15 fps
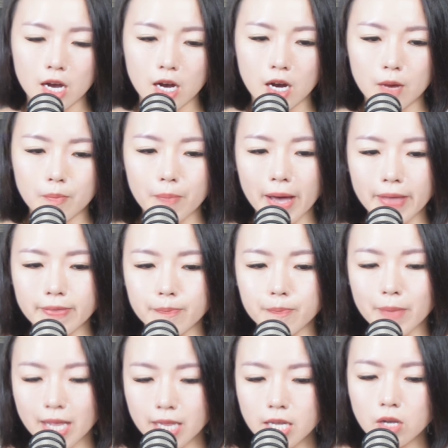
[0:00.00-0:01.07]
but
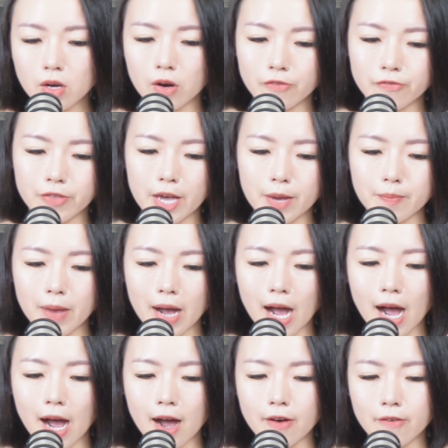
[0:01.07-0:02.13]
many of them
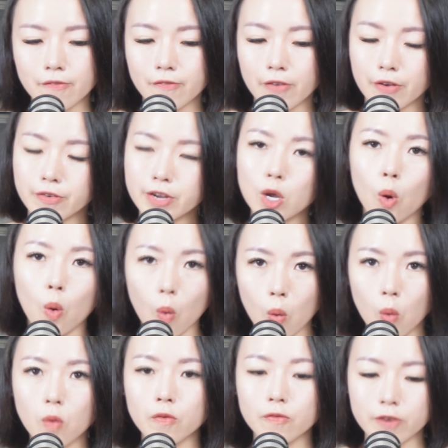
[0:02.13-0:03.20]
are very
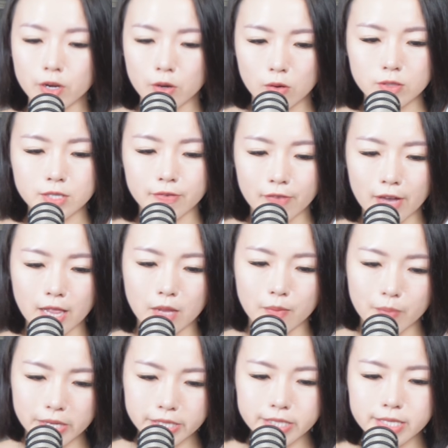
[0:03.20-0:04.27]
old freehold
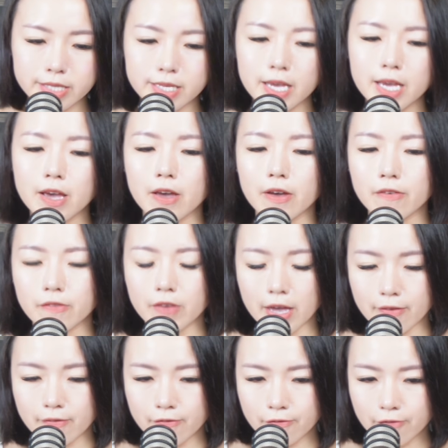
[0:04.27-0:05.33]
developments. And